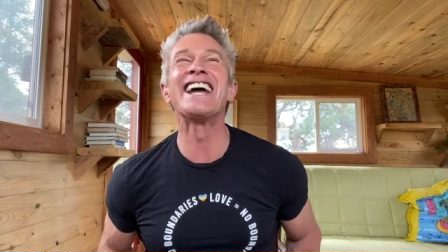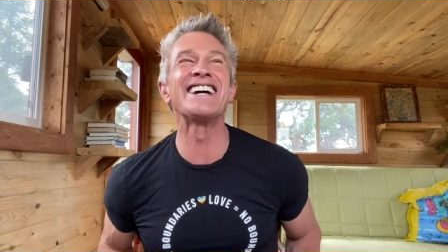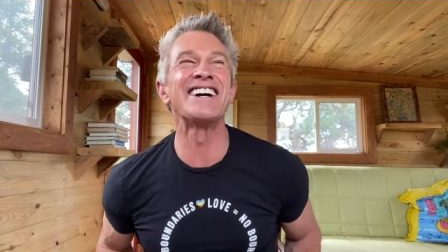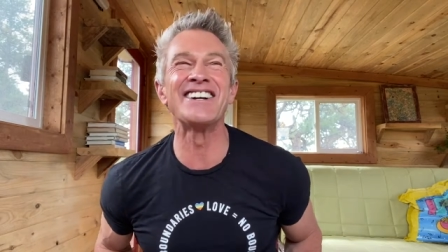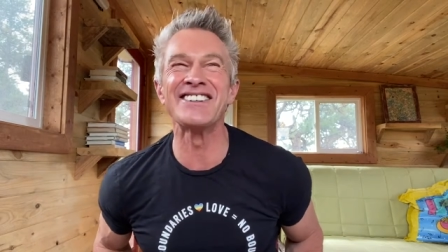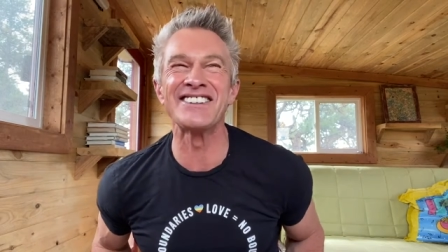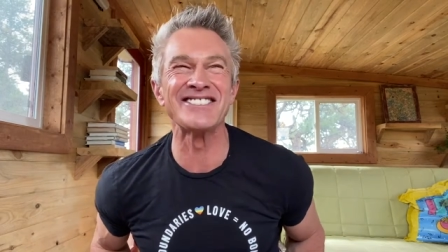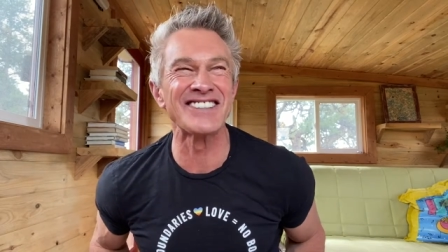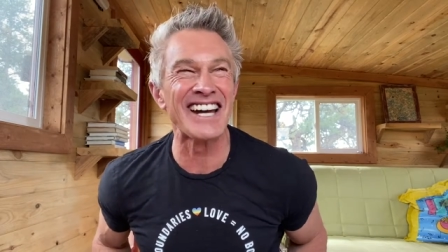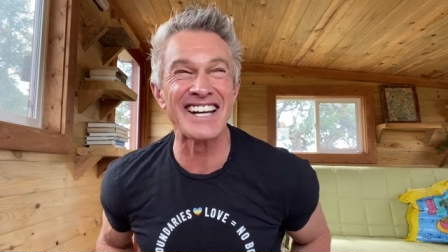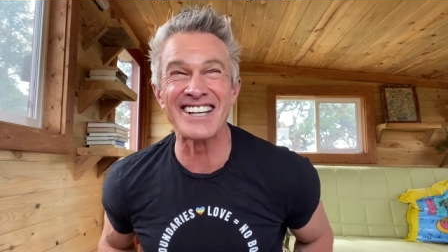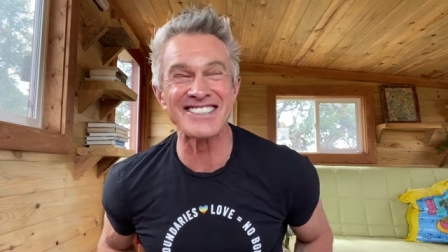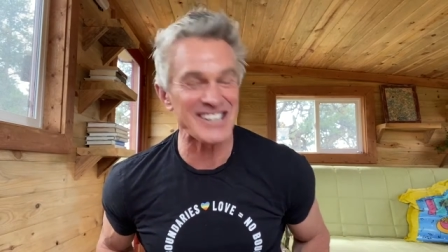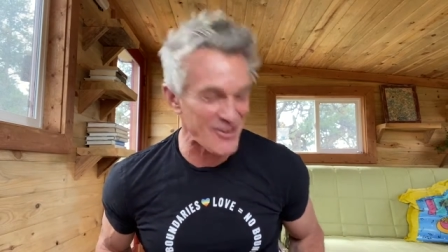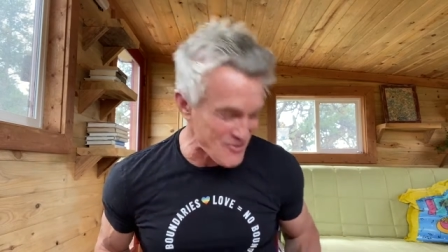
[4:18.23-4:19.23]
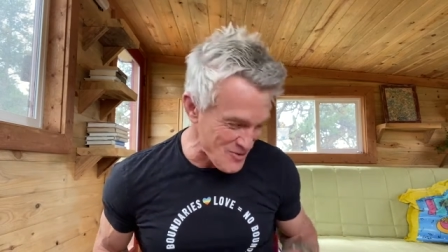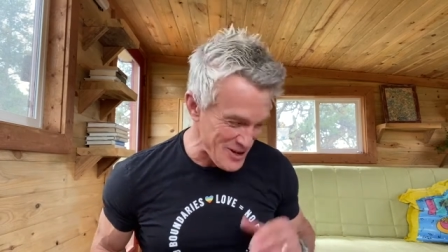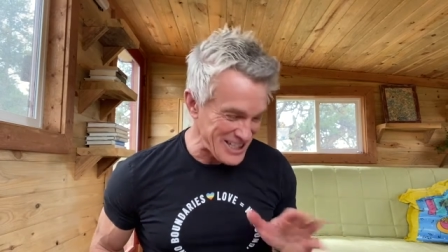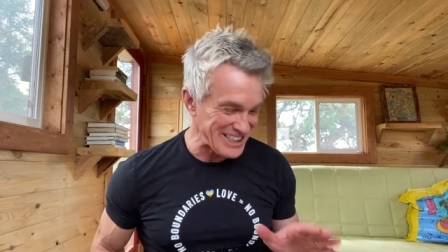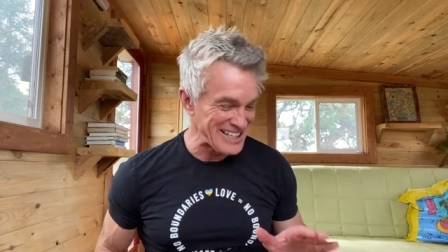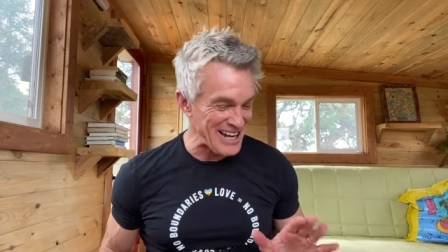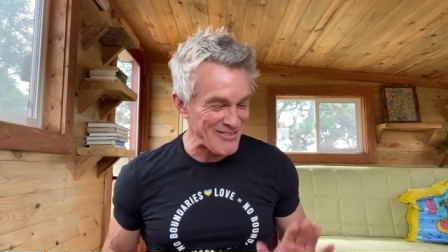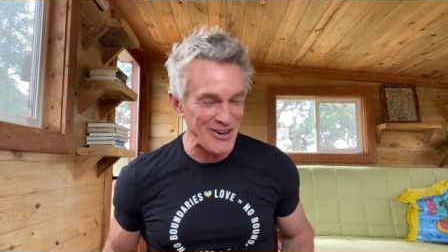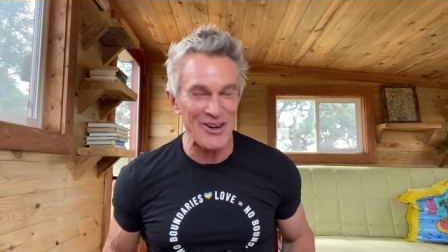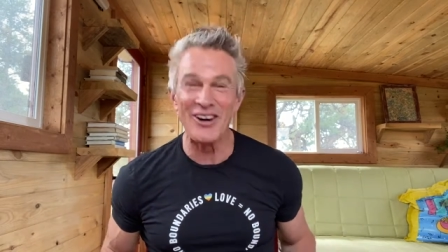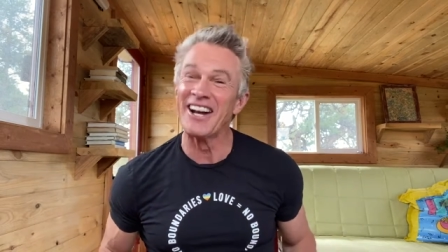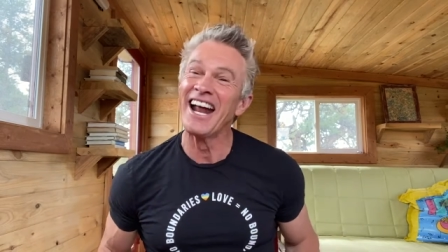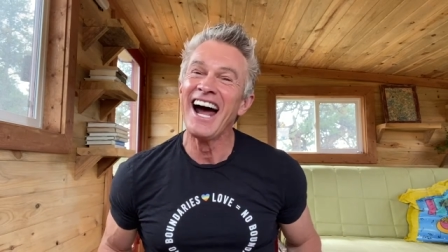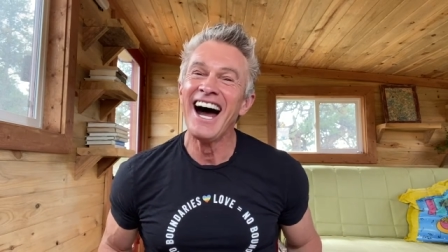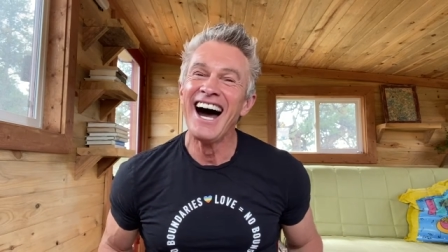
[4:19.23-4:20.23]
I'm like, as I'm reading that, I'm
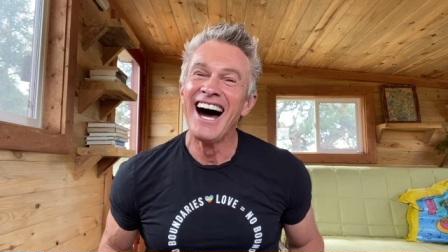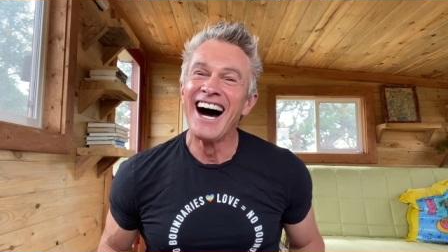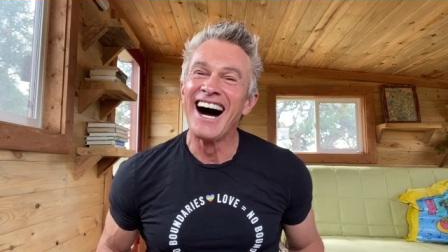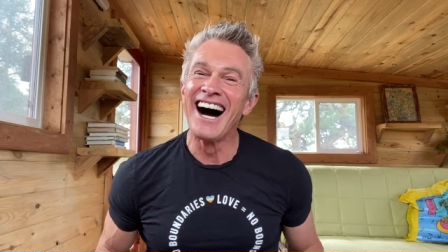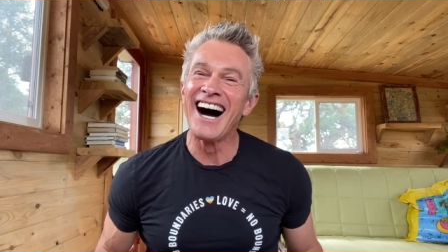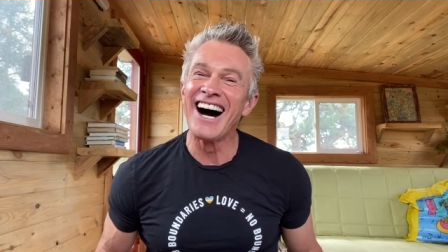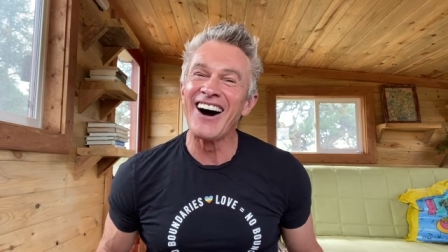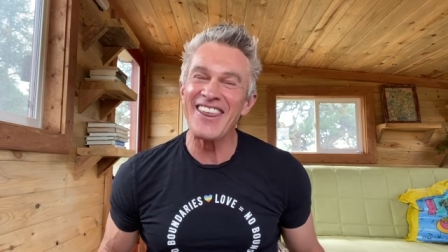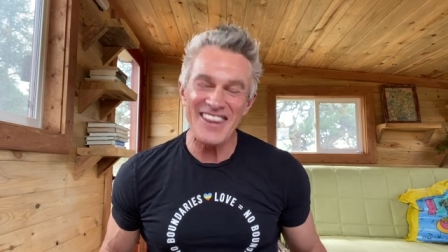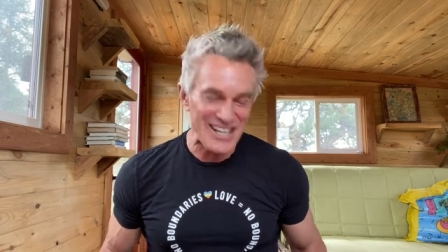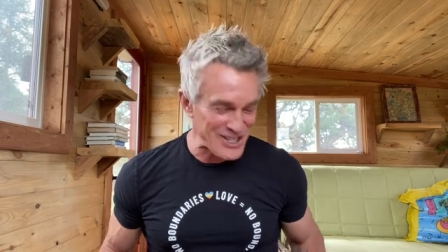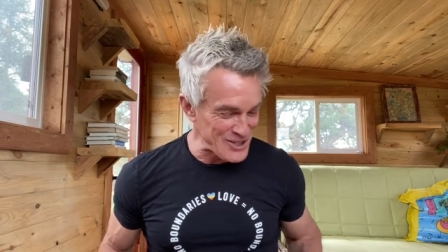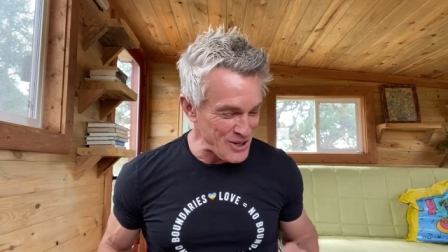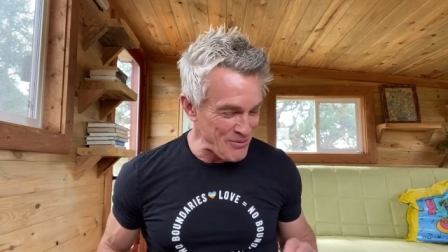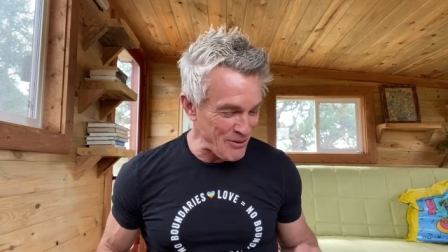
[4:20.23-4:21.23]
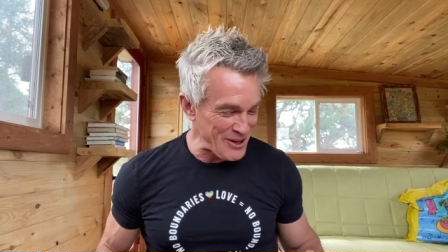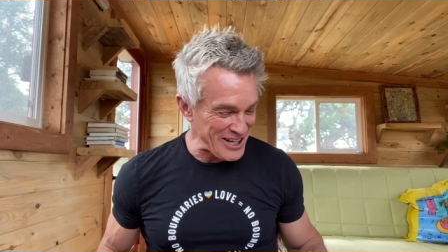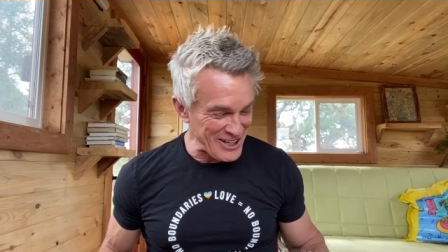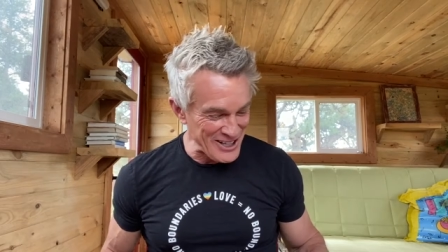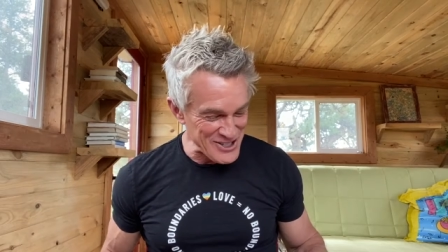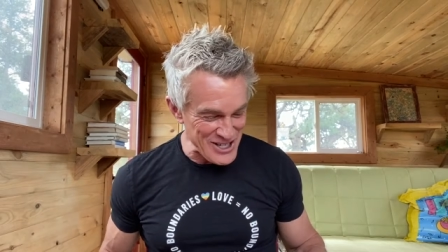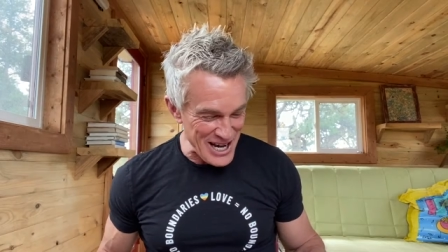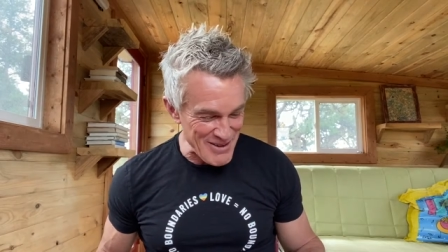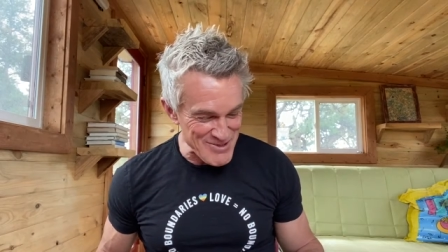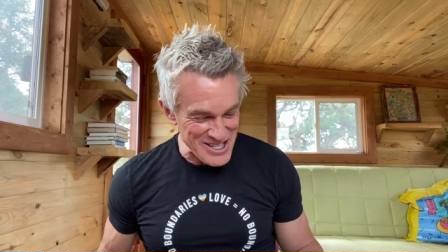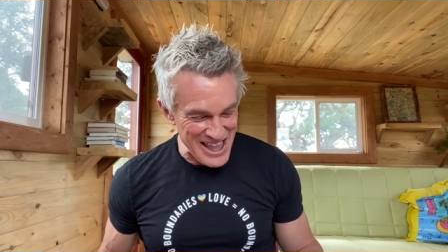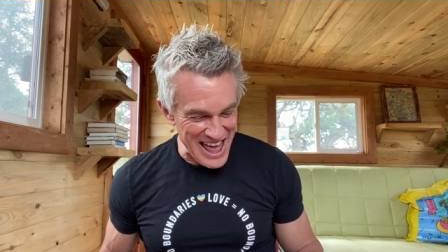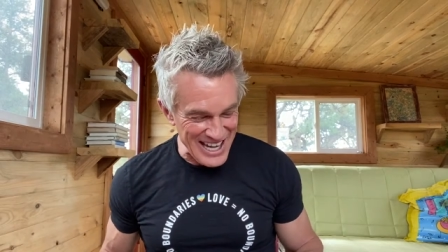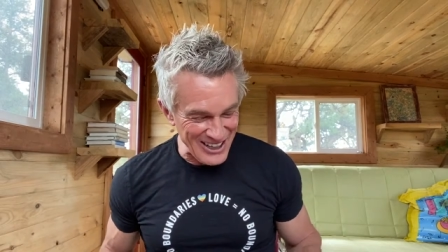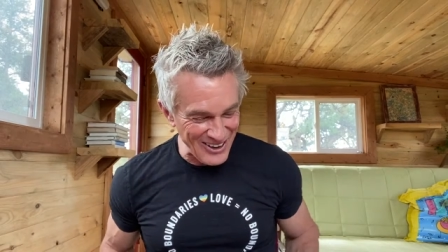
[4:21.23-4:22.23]
going, oh, I think you do pretty good, James, in
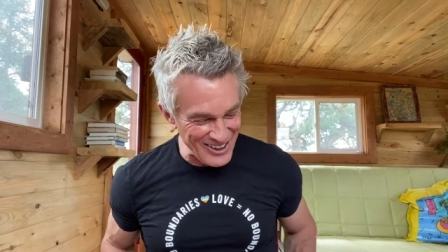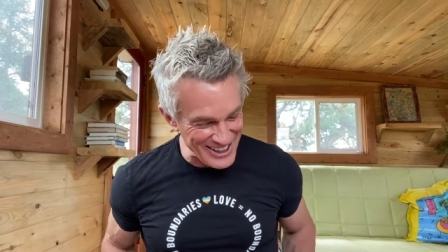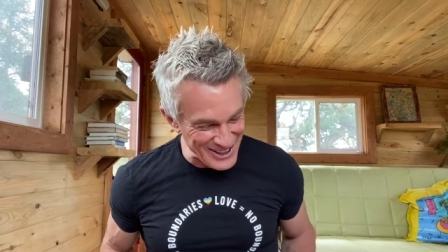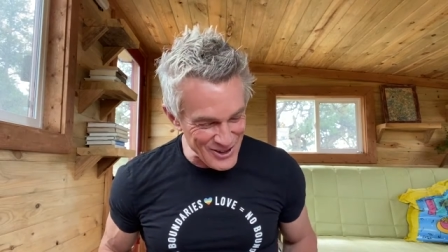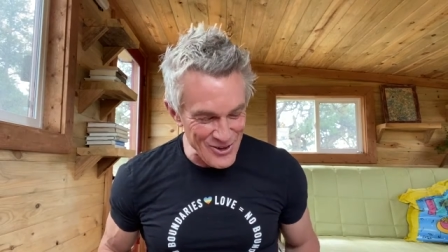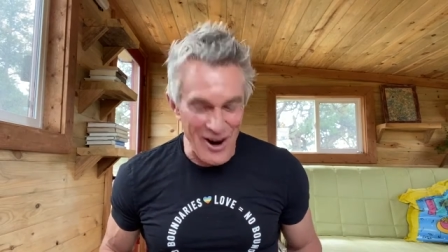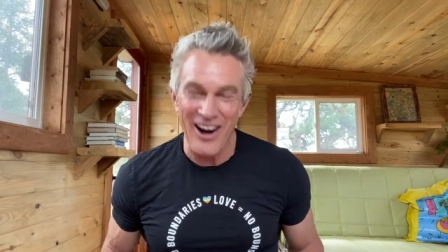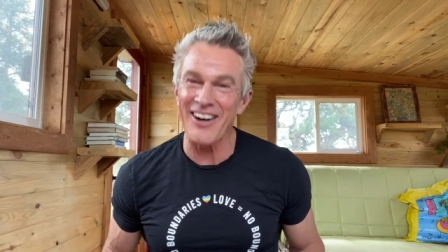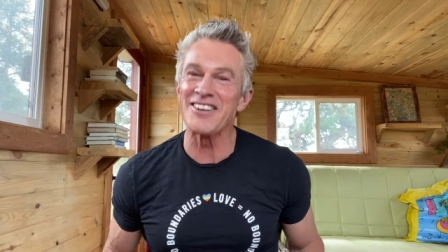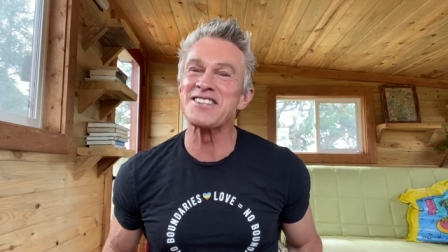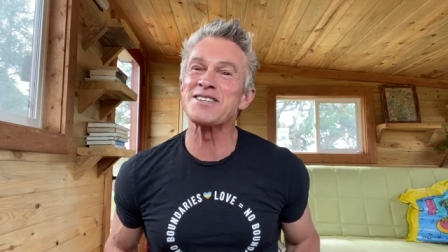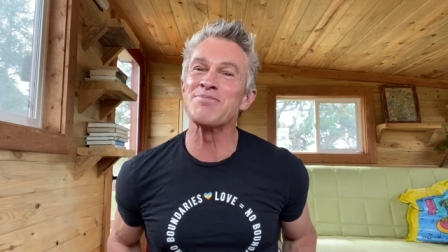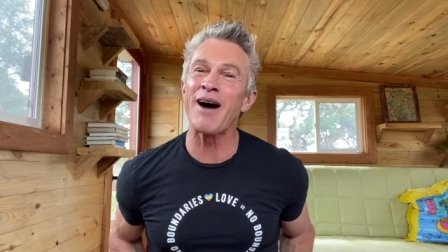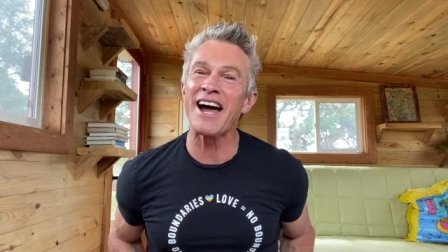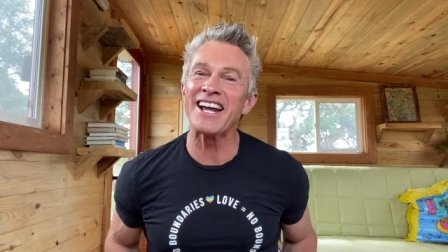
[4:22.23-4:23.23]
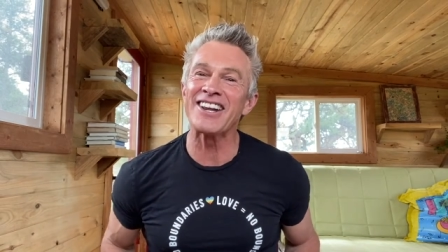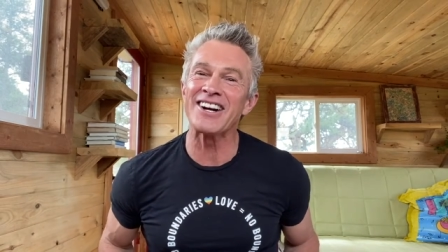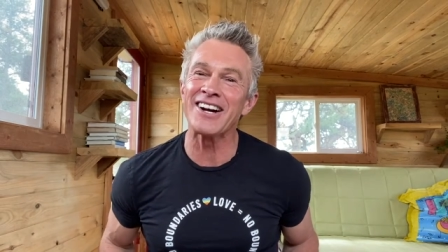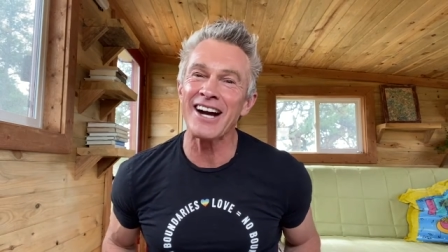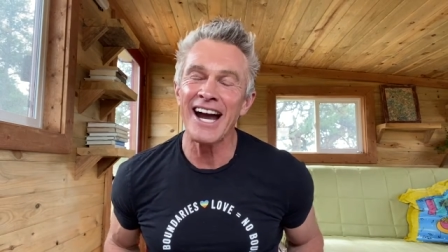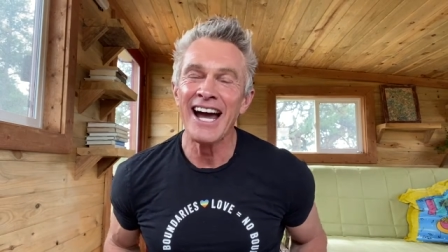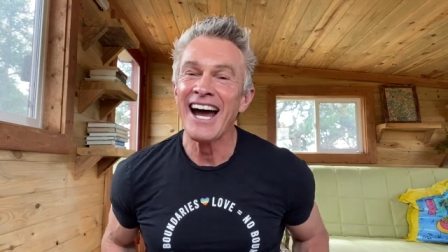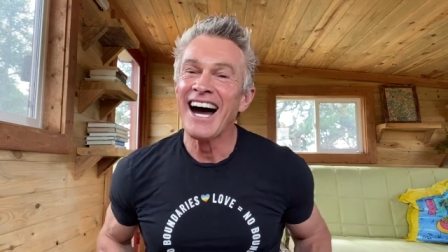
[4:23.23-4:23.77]
that area. You are a smiler.